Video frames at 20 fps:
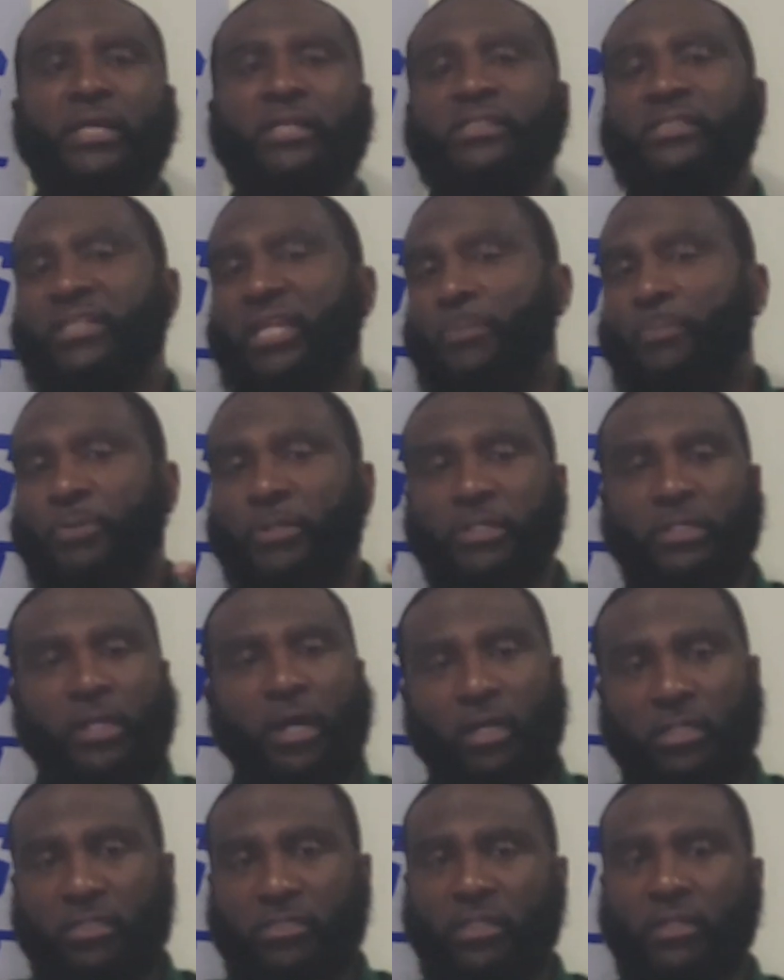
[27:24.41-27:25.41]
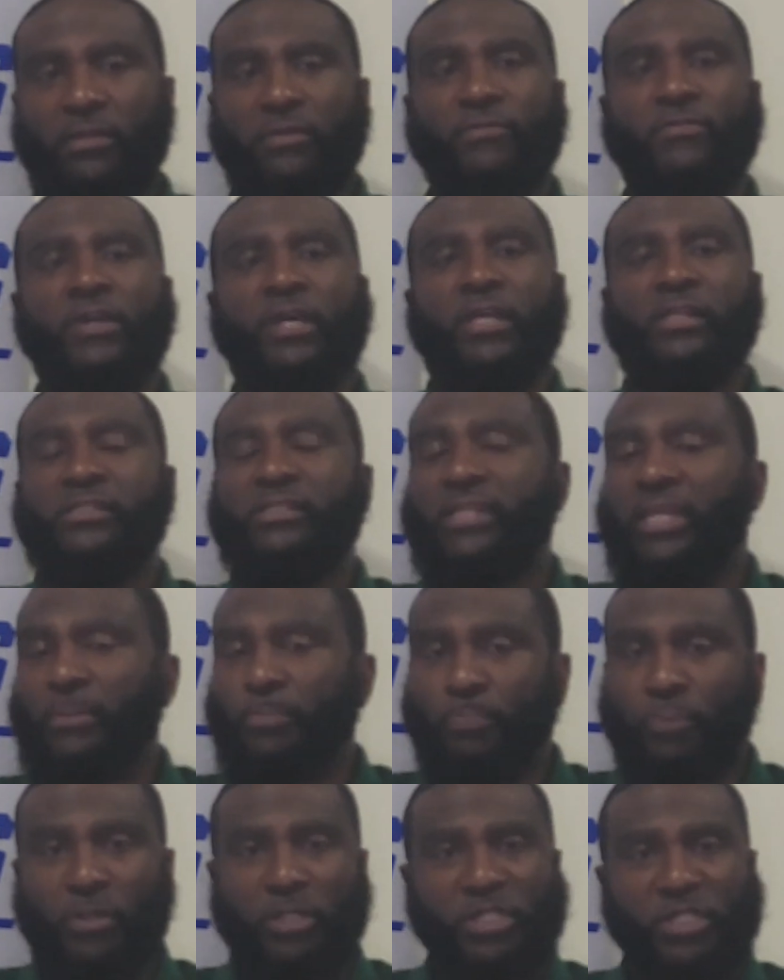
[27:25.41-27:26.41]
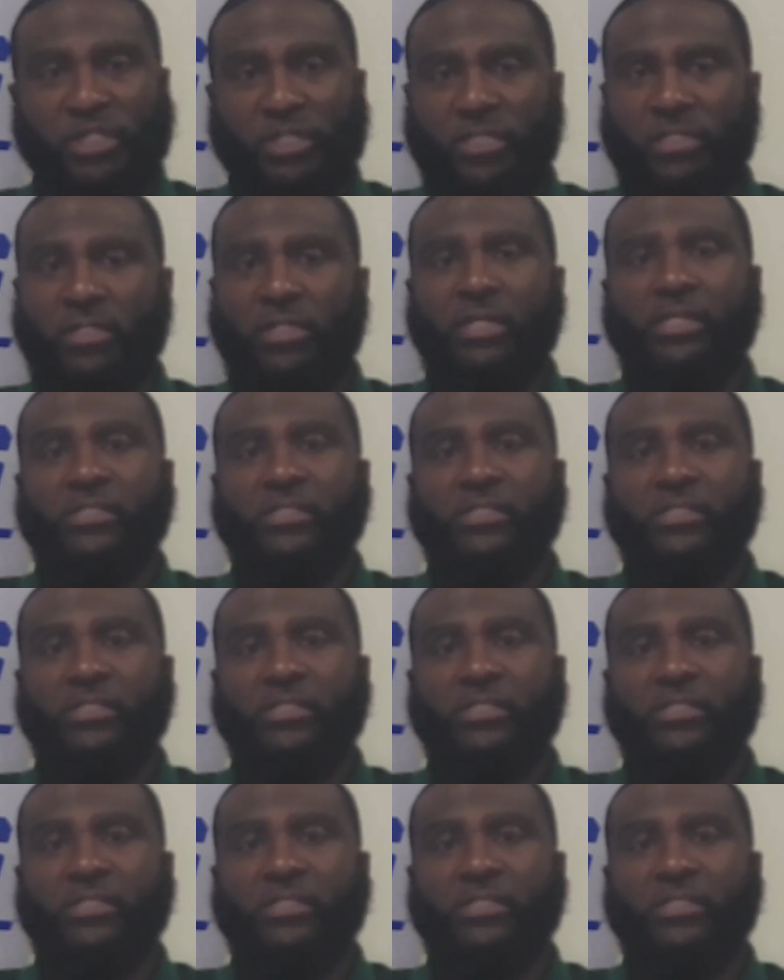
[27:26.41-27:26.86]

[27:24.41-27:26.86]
Stay productive, stay pushing,